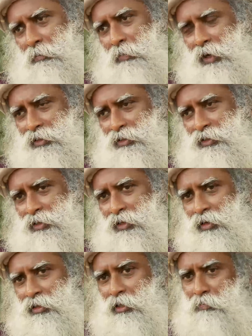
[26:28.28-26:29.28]
But
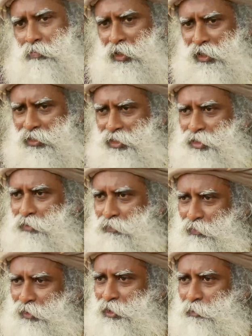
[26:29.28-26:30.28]
the basis of
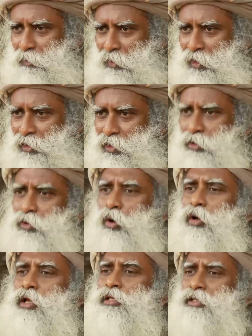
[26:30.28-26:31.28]
your experience is
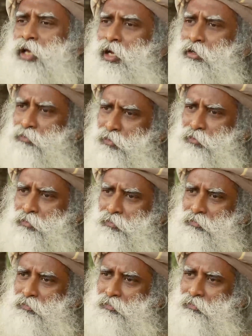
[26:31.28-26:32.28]
all inside of you.
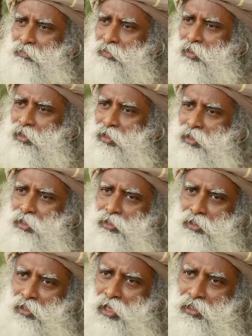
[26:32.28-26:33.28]

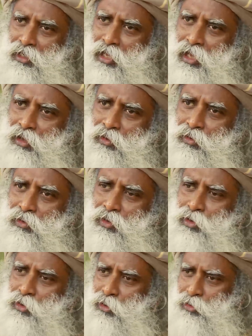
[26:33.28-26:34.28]
See, right now,
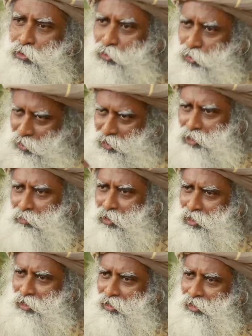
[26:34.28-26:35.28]
you see
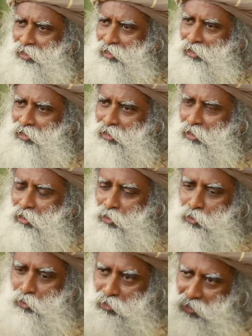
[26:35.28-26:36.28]
me,
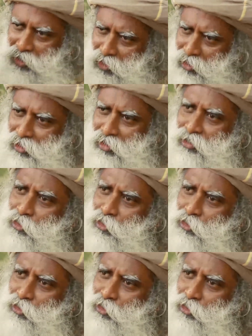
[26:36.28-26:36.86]
you think,